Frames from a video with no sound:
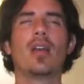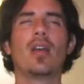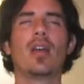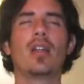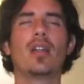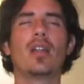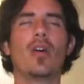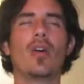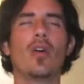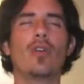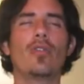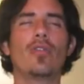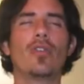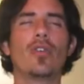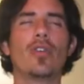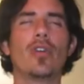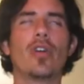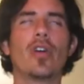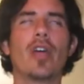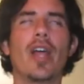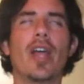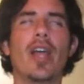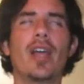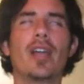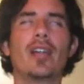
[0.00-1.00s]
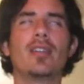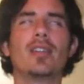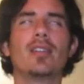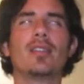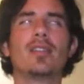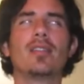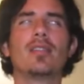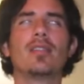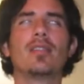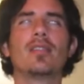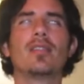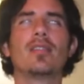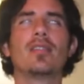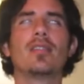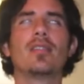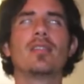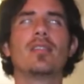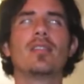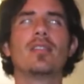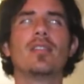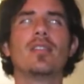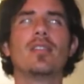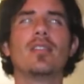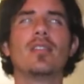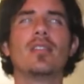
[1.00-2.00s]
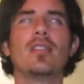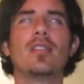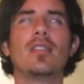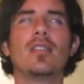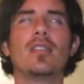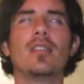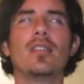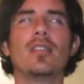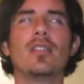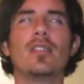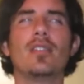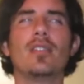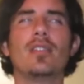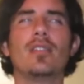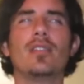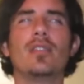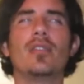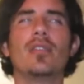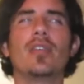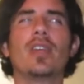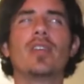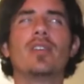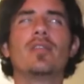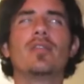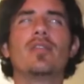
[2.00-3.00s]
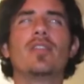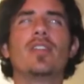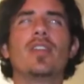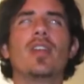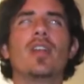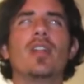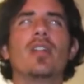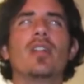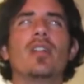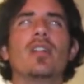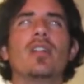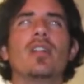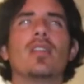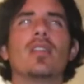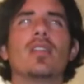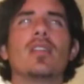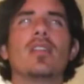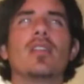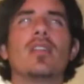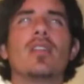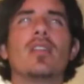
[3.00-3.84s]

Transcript: and over your head you can feel